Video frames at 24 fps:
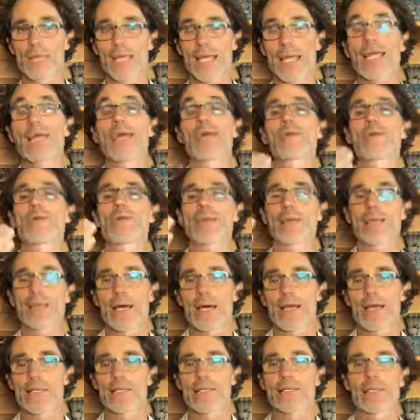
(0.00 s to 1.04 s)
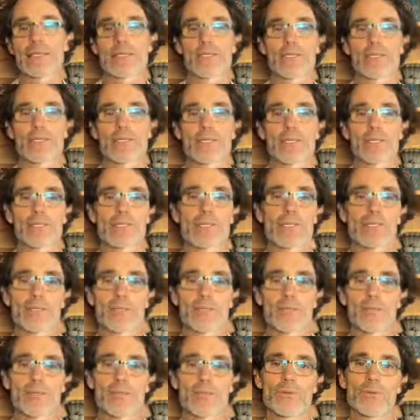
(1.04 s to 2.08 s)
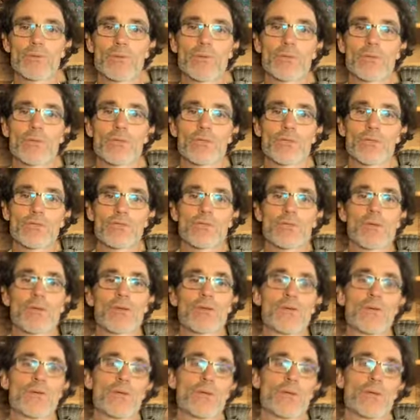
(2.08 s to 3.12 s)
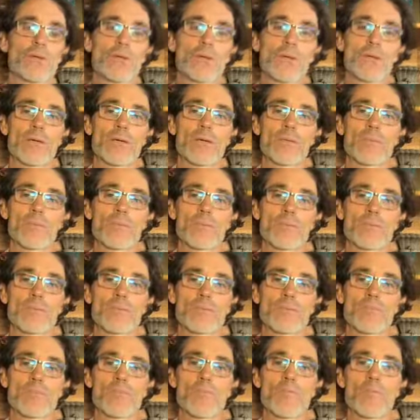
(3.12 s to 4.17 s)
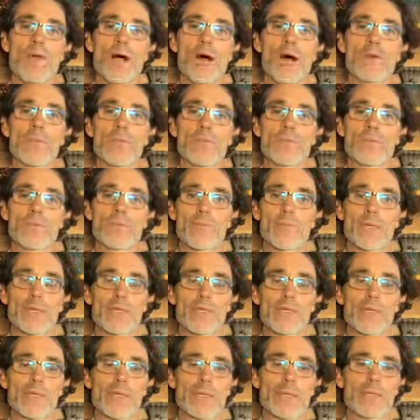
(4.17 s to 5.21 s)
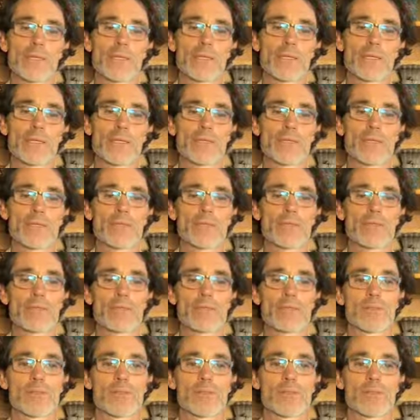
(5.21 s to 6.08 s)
carry that intention into the subtle realm and space that exists.